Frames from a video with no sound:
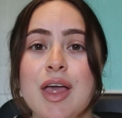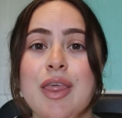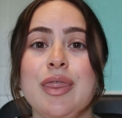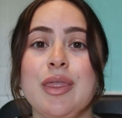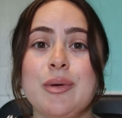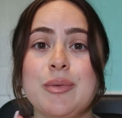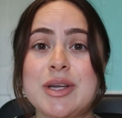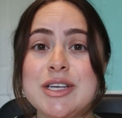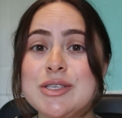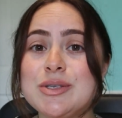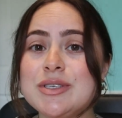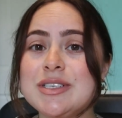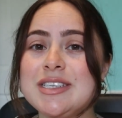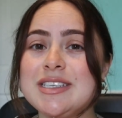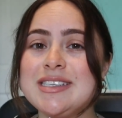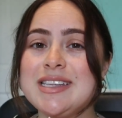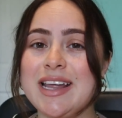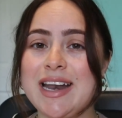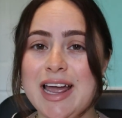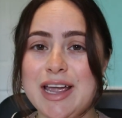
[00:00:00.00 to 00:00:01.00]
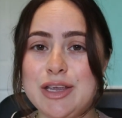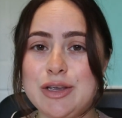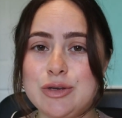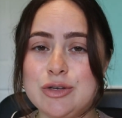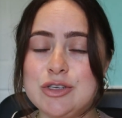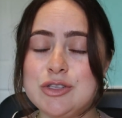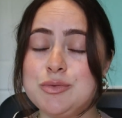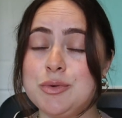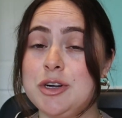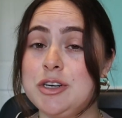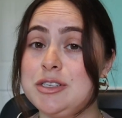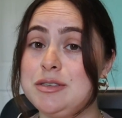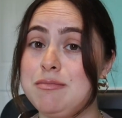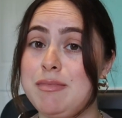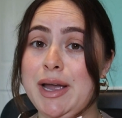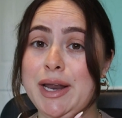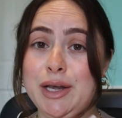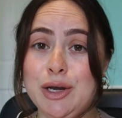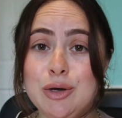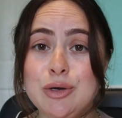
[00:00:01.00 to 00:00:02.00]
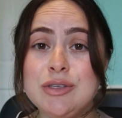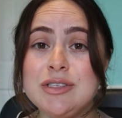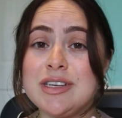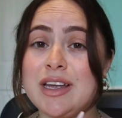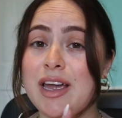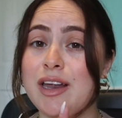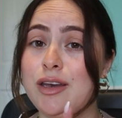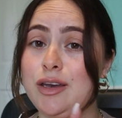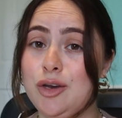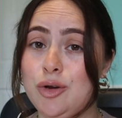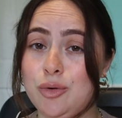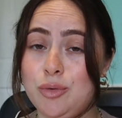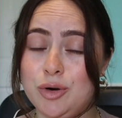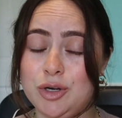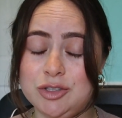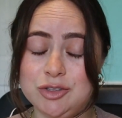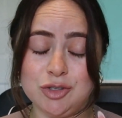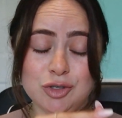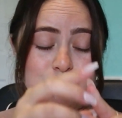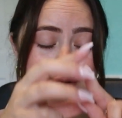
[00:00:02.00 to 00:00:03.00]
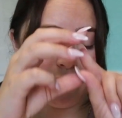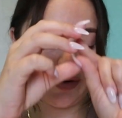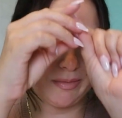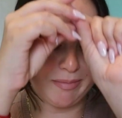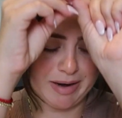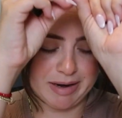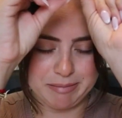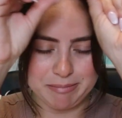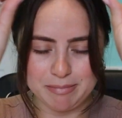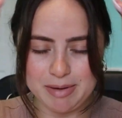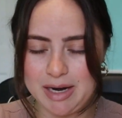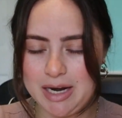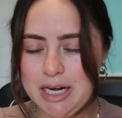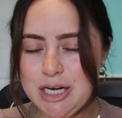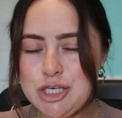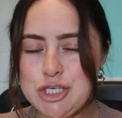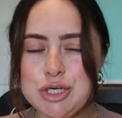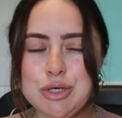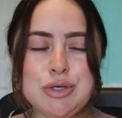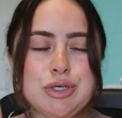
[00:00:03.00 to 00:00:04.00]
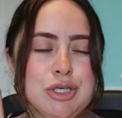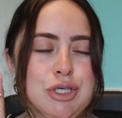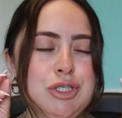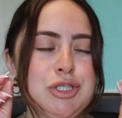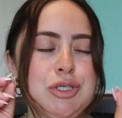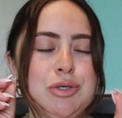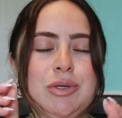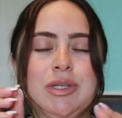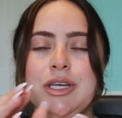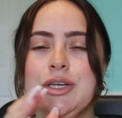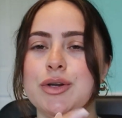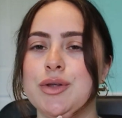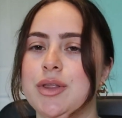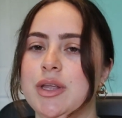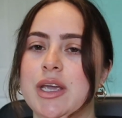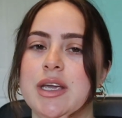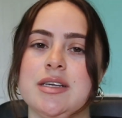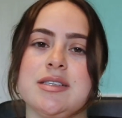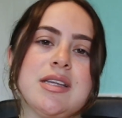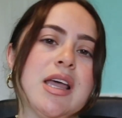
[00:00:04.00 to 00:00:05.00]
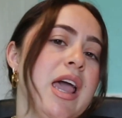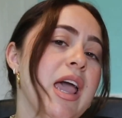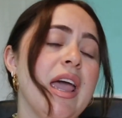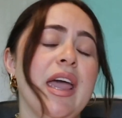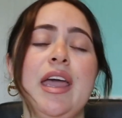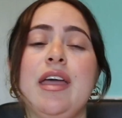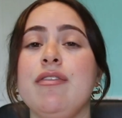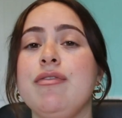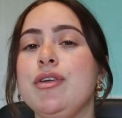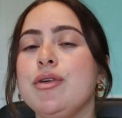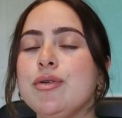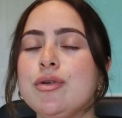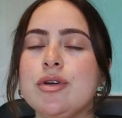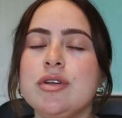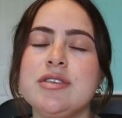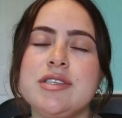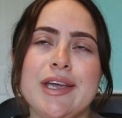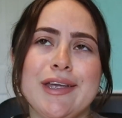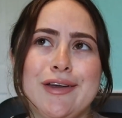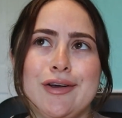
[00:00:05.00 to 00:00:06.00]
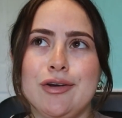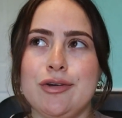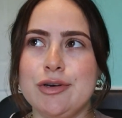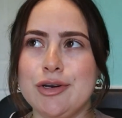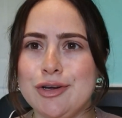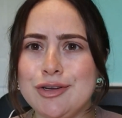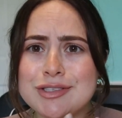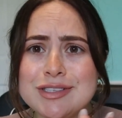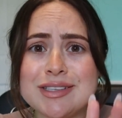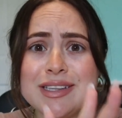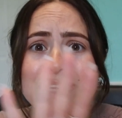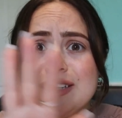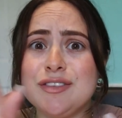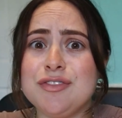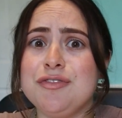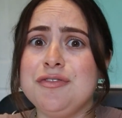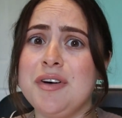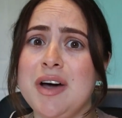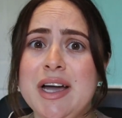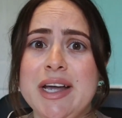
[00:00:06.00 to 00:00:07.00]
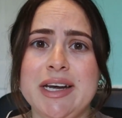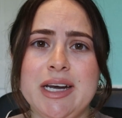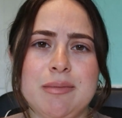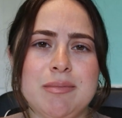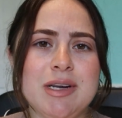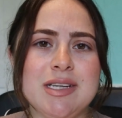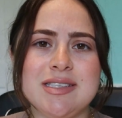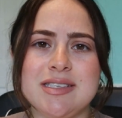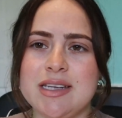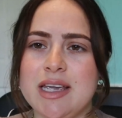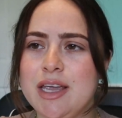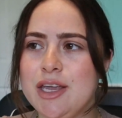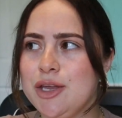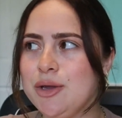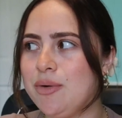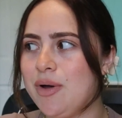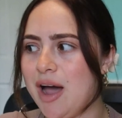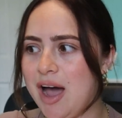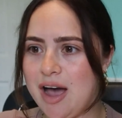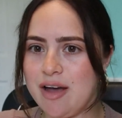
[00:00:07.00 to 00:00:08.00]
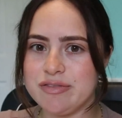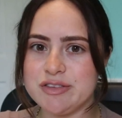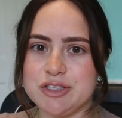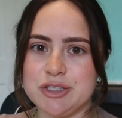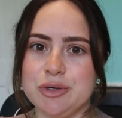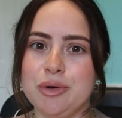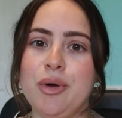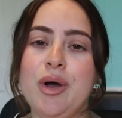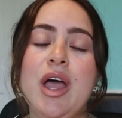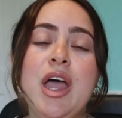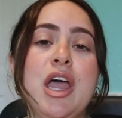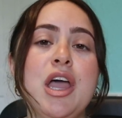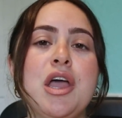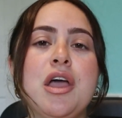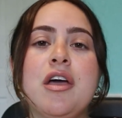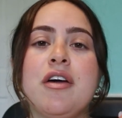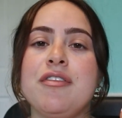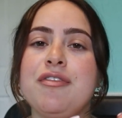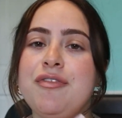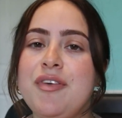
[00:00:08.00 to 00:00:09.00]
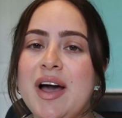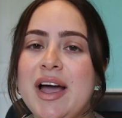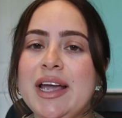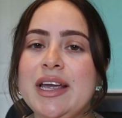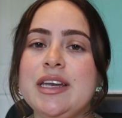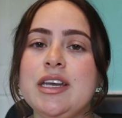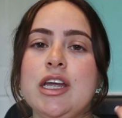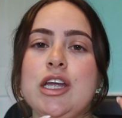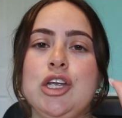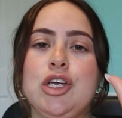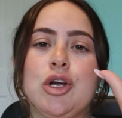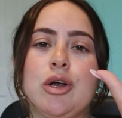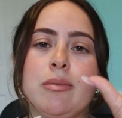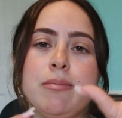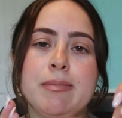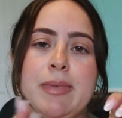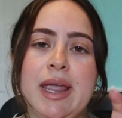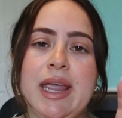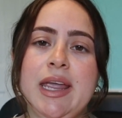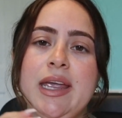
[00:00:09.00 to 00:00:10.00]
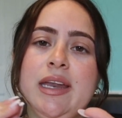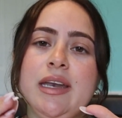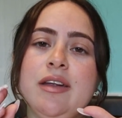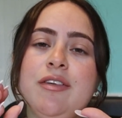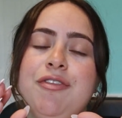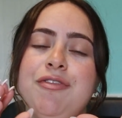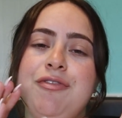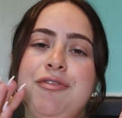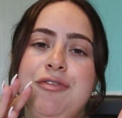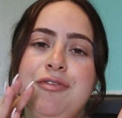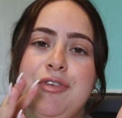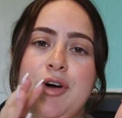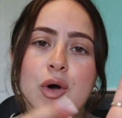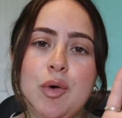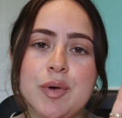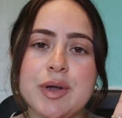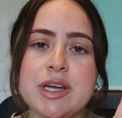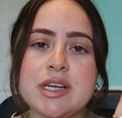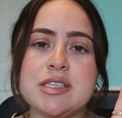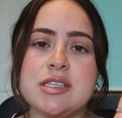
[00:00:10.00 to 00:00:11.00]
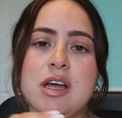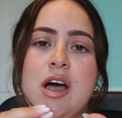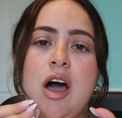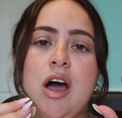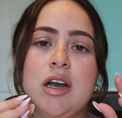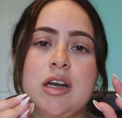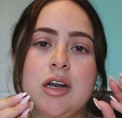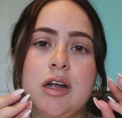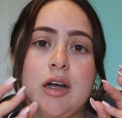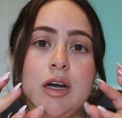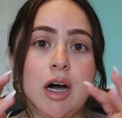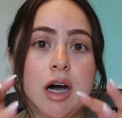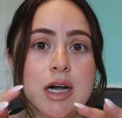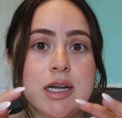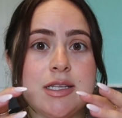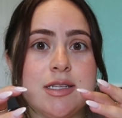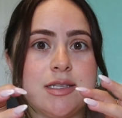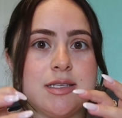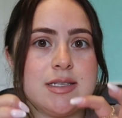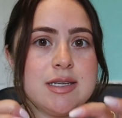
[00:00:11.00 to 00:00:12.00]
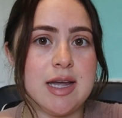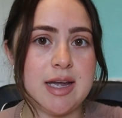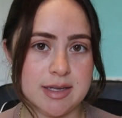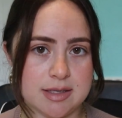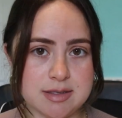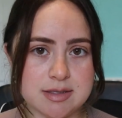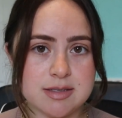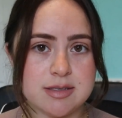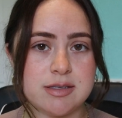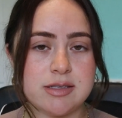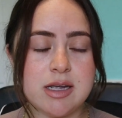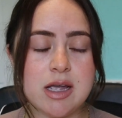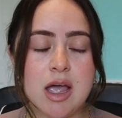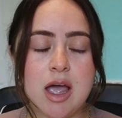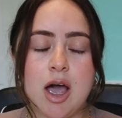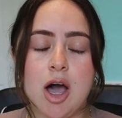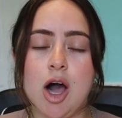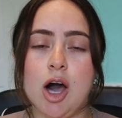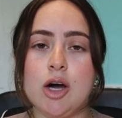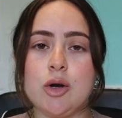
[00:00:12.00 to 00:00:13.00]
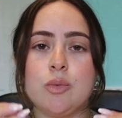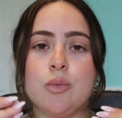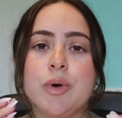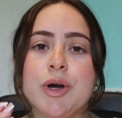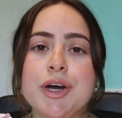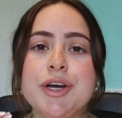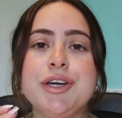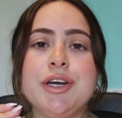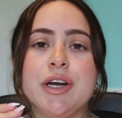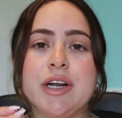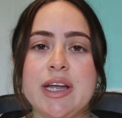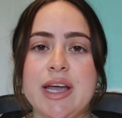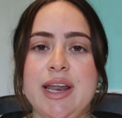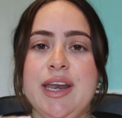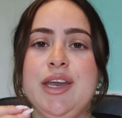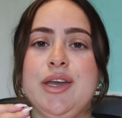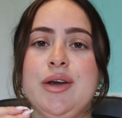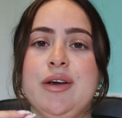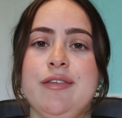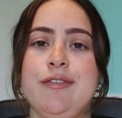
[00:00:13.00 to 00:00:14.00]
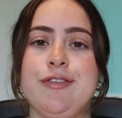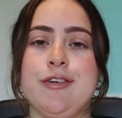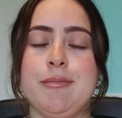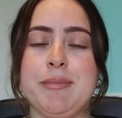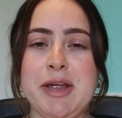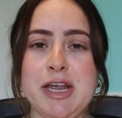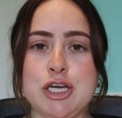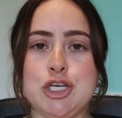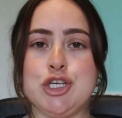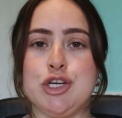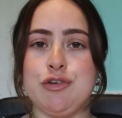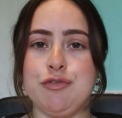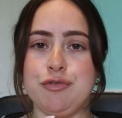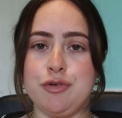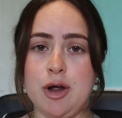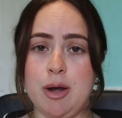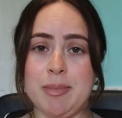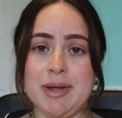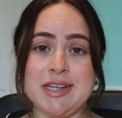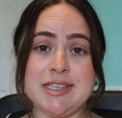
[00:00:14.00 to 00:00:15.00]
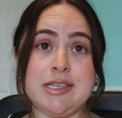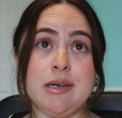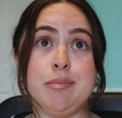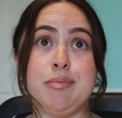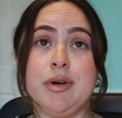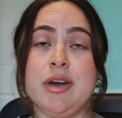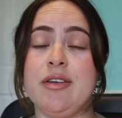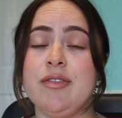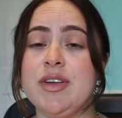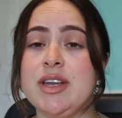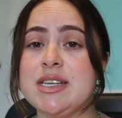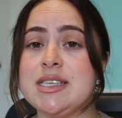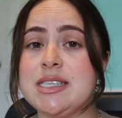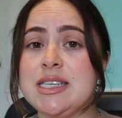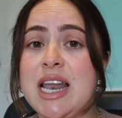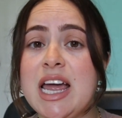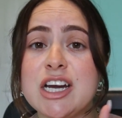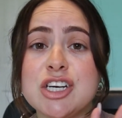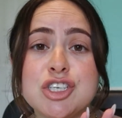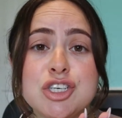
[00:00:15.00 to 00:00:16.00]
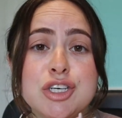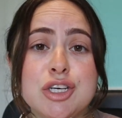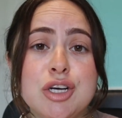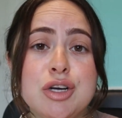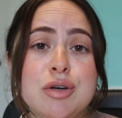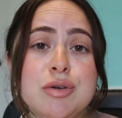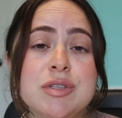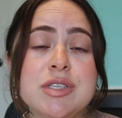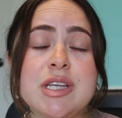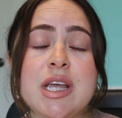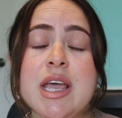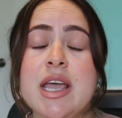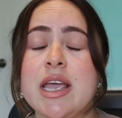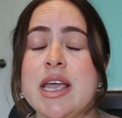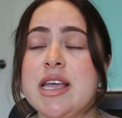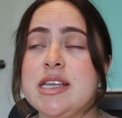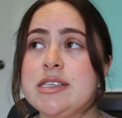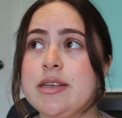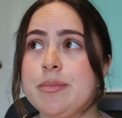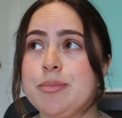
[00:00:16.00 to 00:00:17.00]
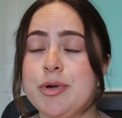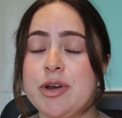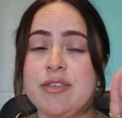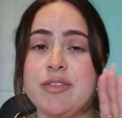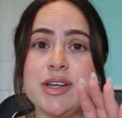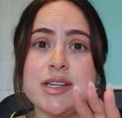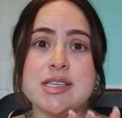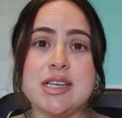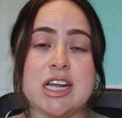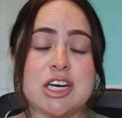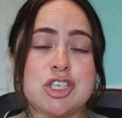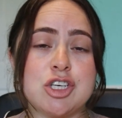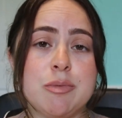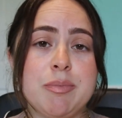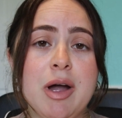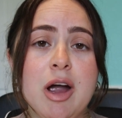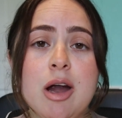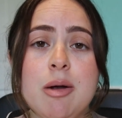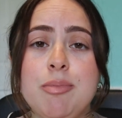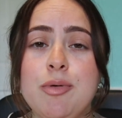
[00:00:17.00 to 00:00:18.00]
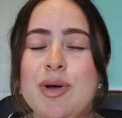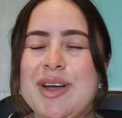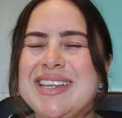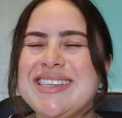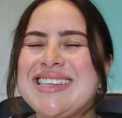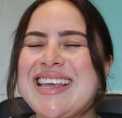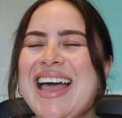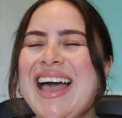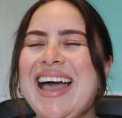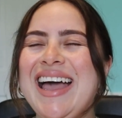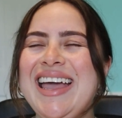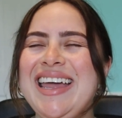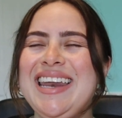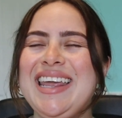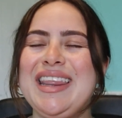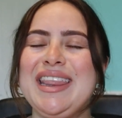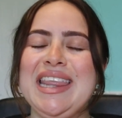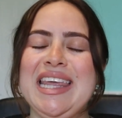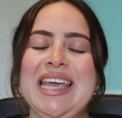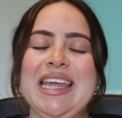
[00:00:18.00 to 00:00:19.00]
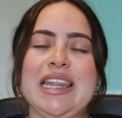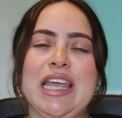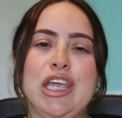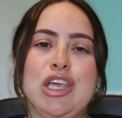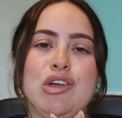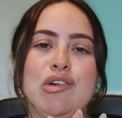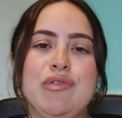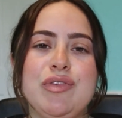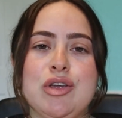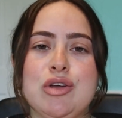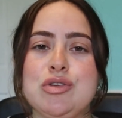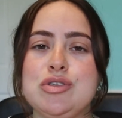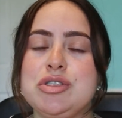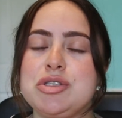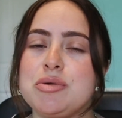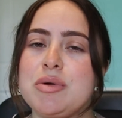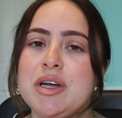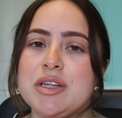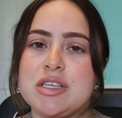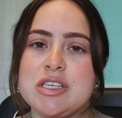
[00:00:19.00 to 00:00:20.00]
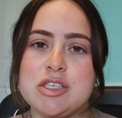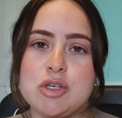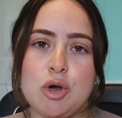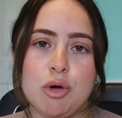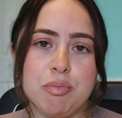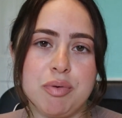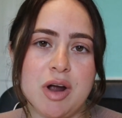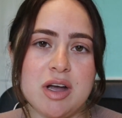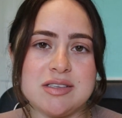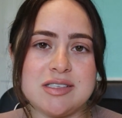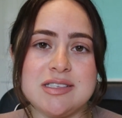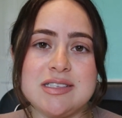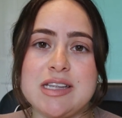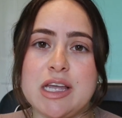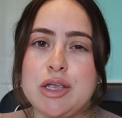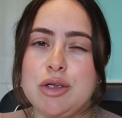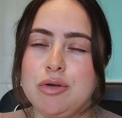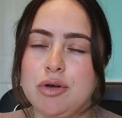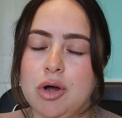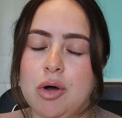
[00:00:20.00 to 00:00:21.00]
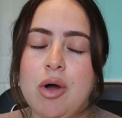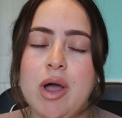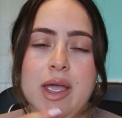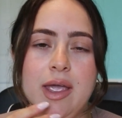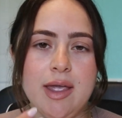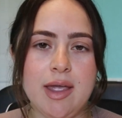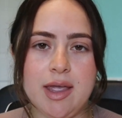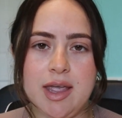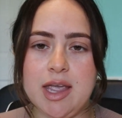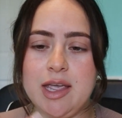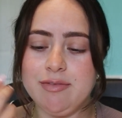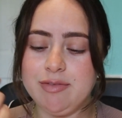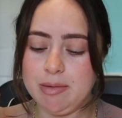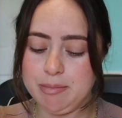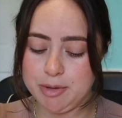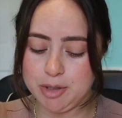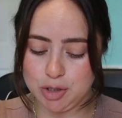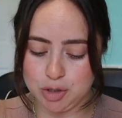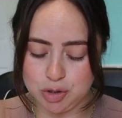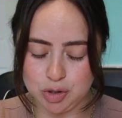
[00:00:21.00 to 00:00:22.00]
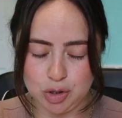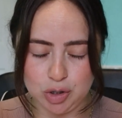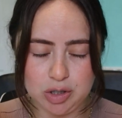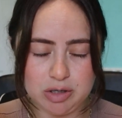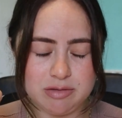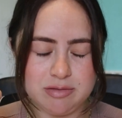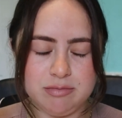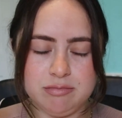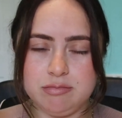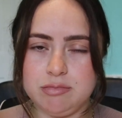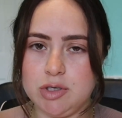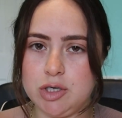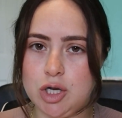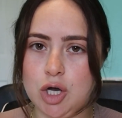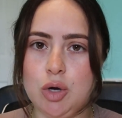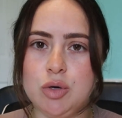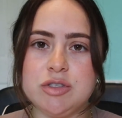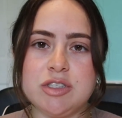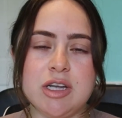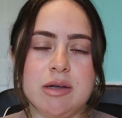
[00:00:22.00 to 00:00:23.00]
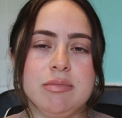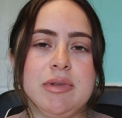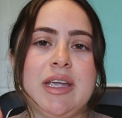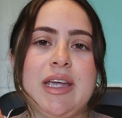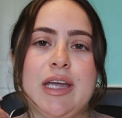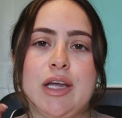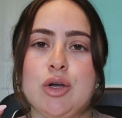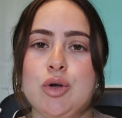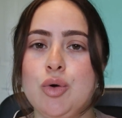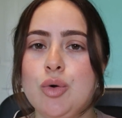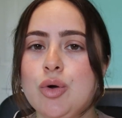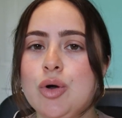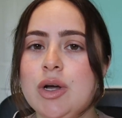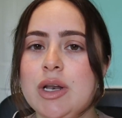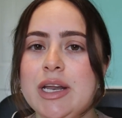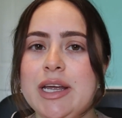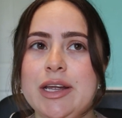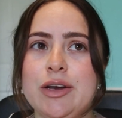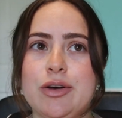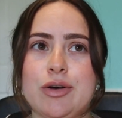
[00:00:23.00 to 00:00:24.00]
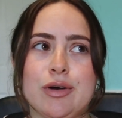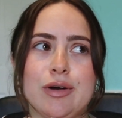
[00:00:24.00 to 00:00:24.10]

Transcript: The resources that I used was my notes and UWorld. Those were my main two little things. If you don't take your own notes, that's fine. I'm not saying you have to. Find your main focus on content, on where you're getting your information from. Is it previous lecture notes? Is it previous lecture PowerPoints? Anything that you've used throughout this whole process that you know, hey, if I'm gonna know something and Google it,